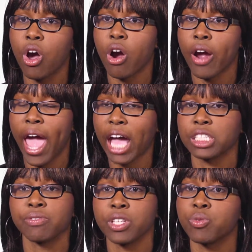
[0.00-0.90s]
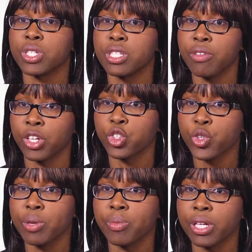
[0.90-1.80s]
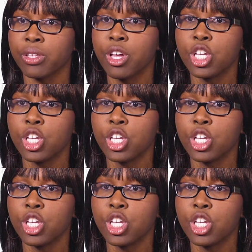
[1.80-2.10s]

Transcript: are actively receiving treatment.